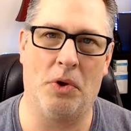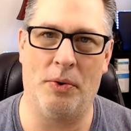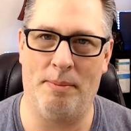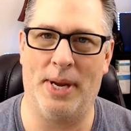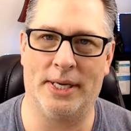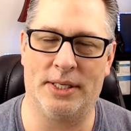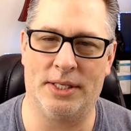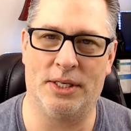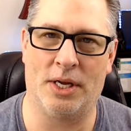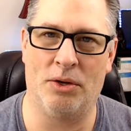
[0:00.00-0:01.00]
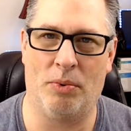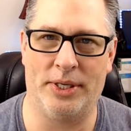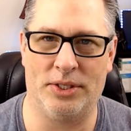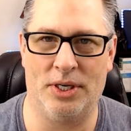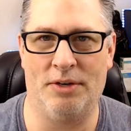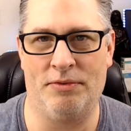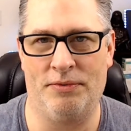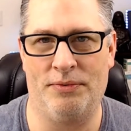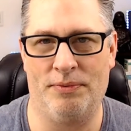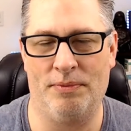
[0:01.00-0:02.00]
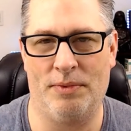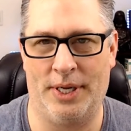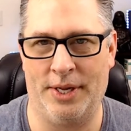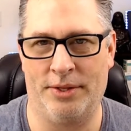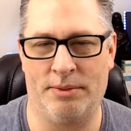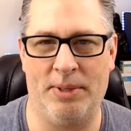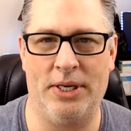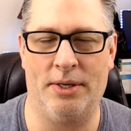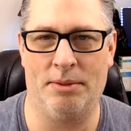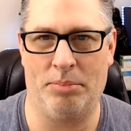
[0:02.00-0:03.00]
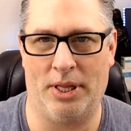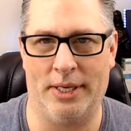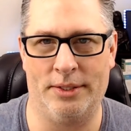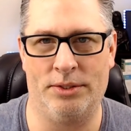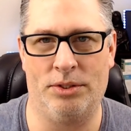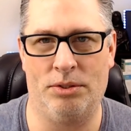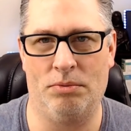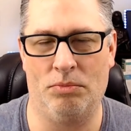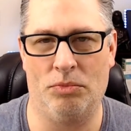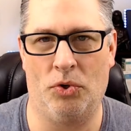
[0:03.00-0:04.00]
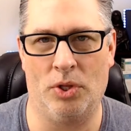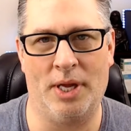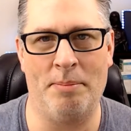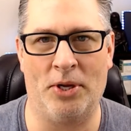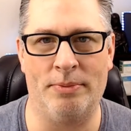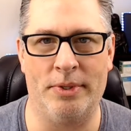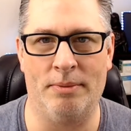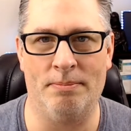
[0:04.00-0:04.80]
Going back to the second question of another speaker, plugs, or light bulbs.